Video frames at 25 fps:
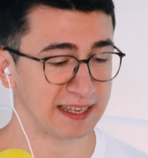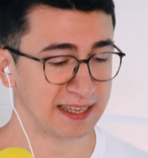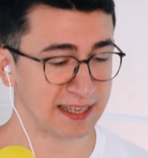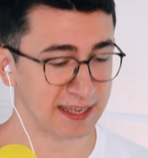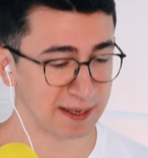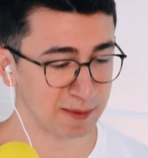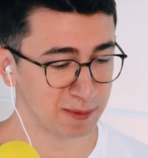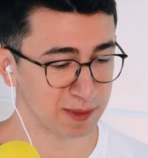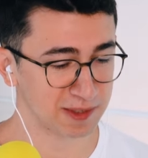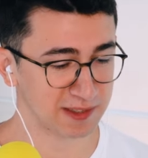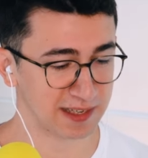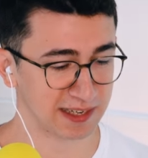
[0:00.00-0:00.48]

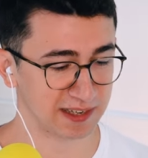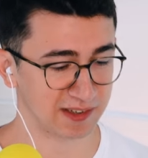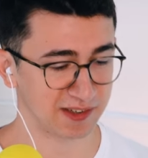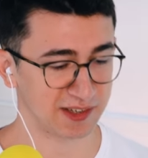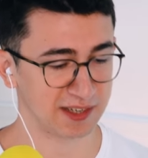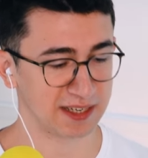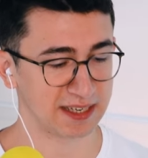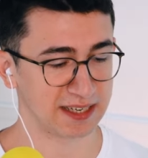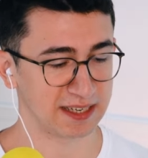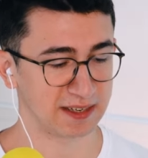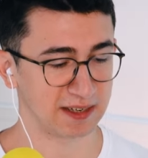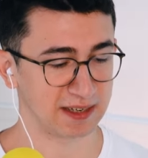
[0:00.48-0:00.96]
he was
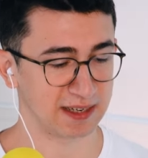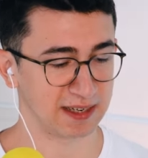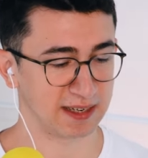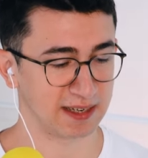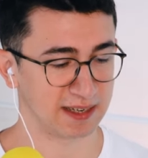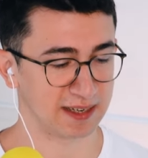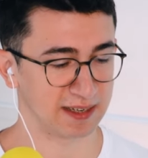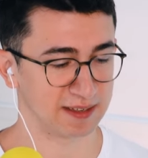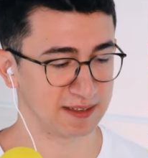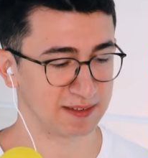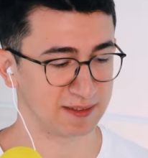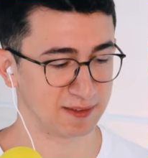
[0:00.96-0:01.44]
actually
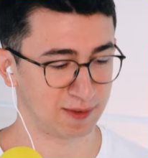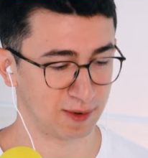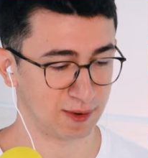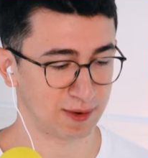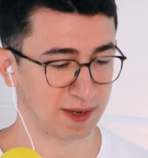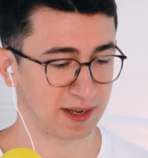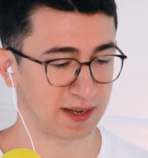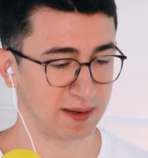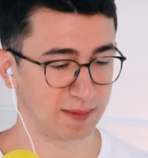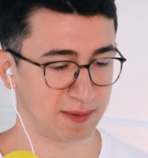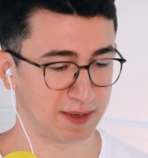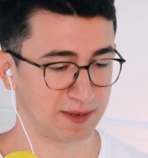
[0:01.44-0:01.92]

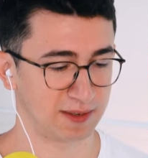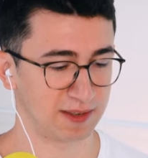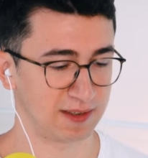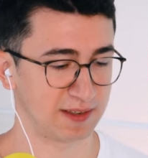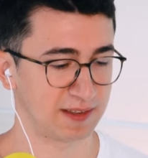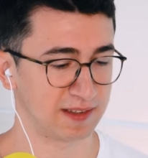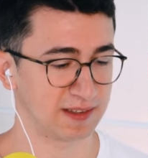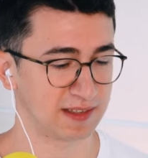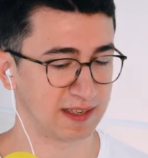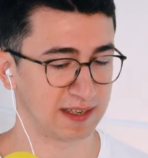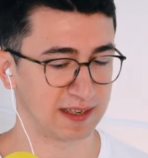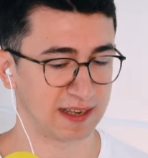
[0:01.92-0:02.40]
talking about
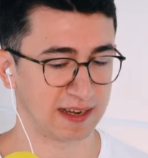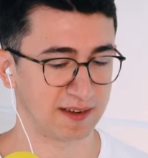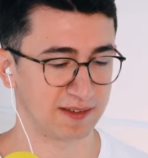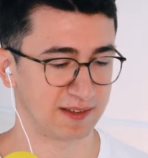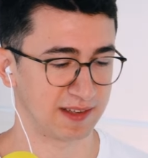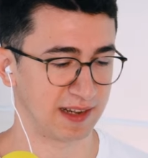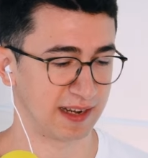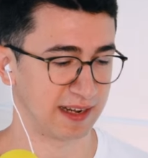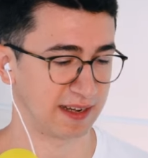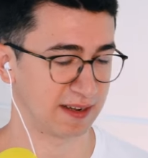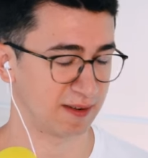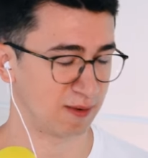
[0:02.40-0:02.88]
this, that
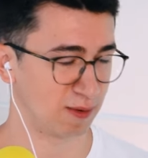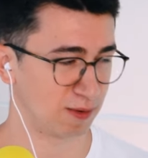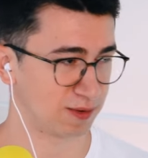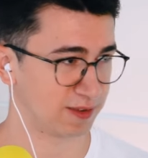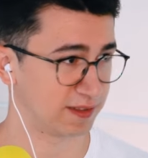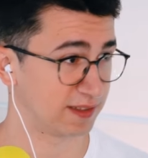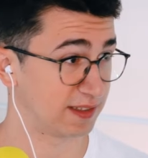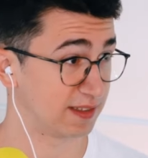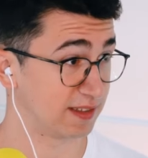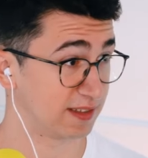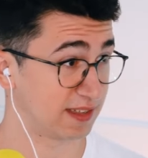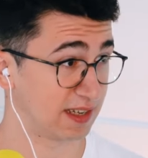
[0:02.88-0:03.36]
there's like
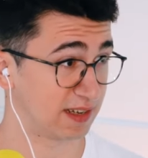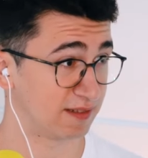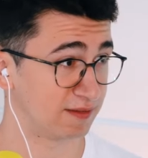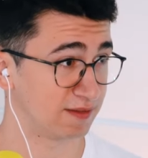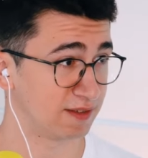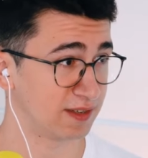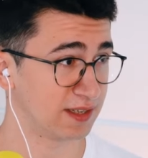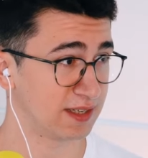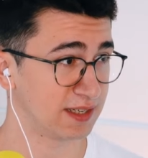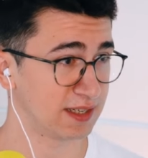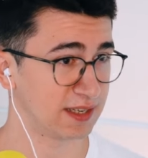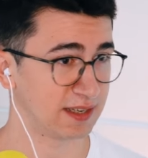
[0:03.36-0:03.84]
causal
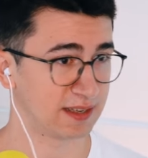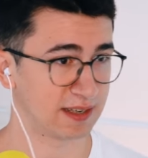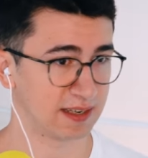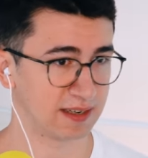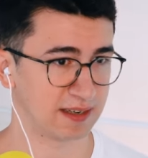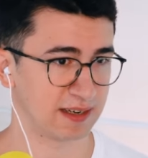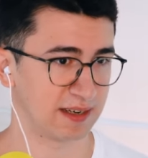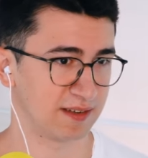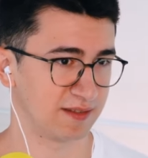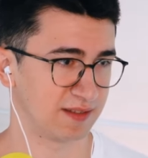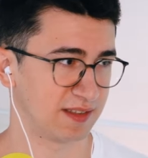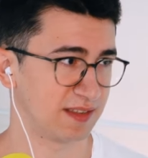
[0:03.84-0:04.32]
discovery and
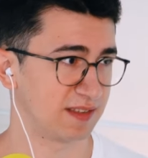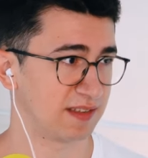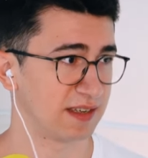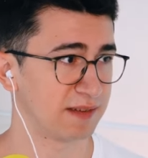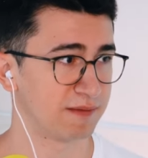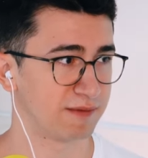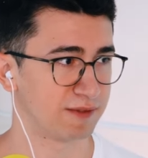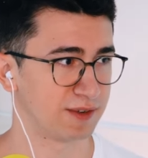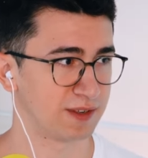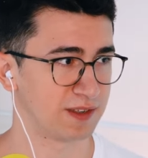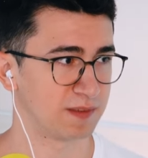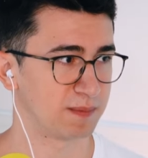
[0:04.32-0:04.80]
then there's this
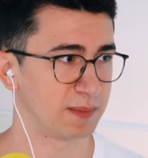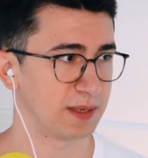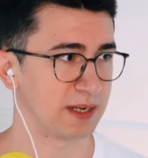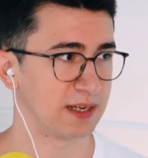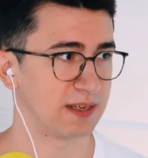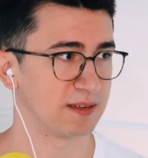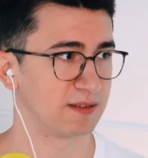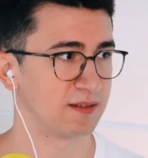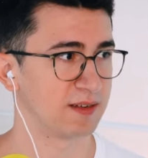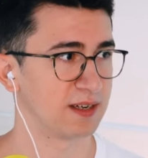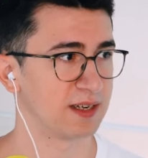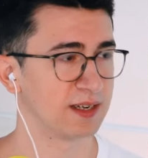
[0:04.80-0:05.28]
inference
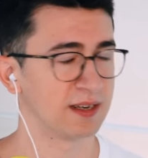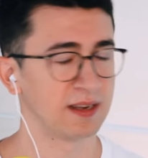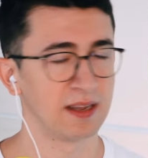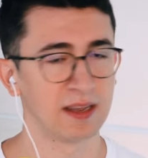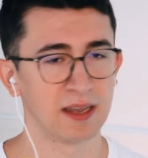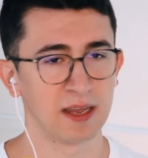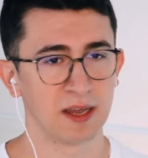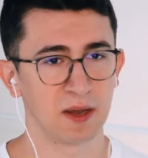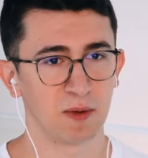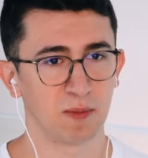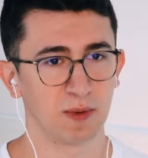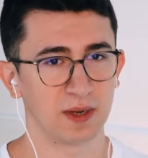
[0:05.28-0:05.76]
part, right?
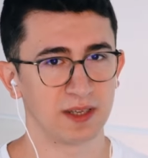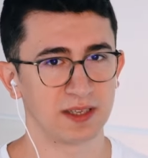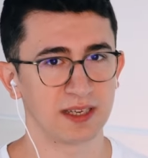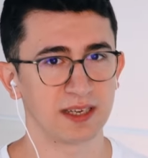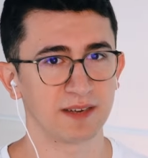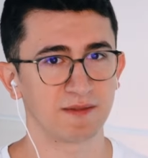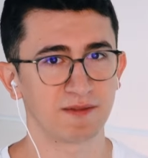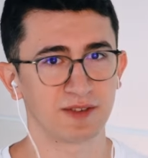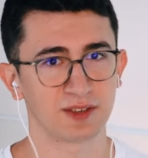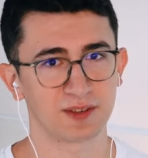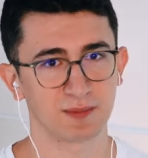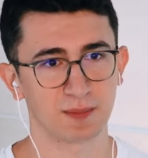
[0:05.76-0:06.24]
Where the
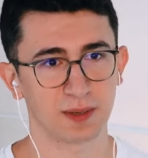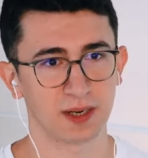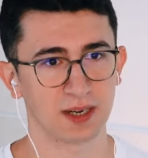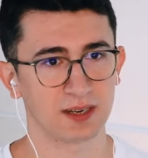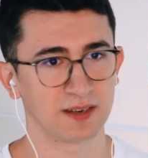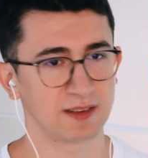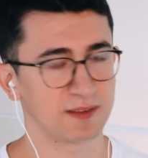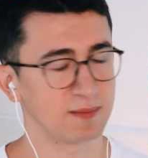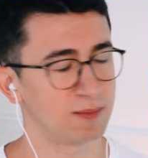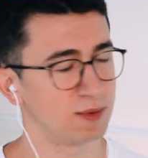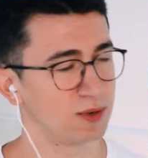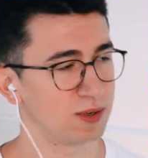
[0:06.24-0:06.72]
inference
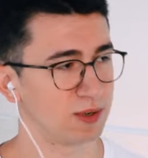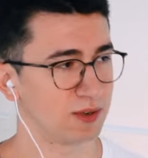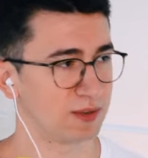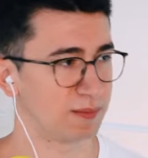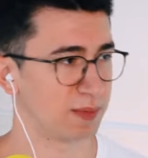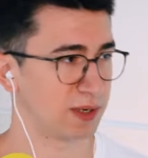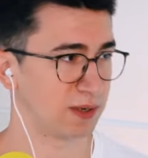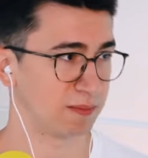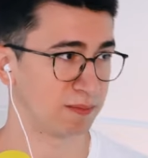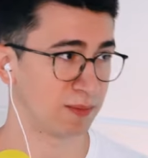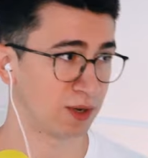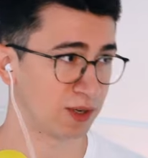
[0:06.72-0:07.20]
part is more
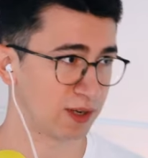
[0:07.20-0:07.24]
about